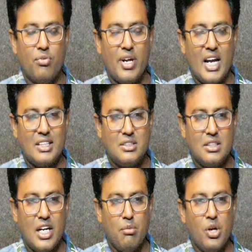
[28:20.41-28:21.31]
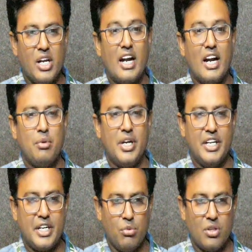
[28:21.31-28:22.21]
whereas label cannot be
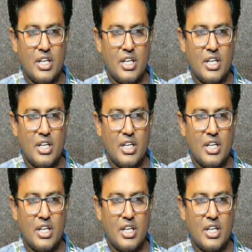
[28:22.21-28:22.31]
editable.